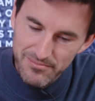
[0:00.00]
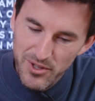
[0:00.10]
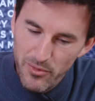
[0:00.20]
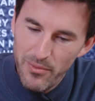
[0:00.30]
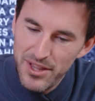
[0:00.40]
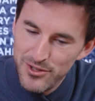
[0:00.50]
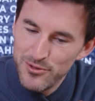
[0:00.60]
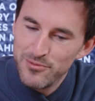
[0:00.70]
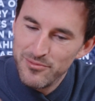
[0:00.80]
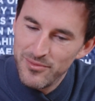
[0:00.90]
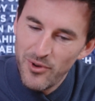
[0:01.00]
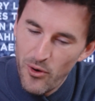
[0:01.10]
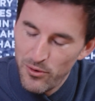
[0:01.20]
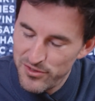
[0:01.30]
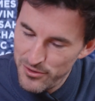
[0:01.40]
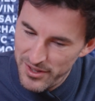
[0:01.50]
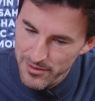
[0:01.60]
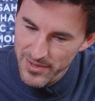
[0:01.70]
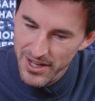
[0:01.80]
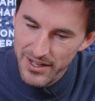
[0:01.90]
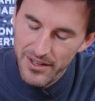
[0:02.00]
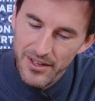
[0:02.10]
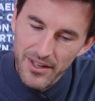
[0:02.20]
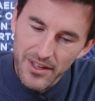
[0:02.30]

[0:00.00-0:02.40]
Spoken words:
momentum also at the back.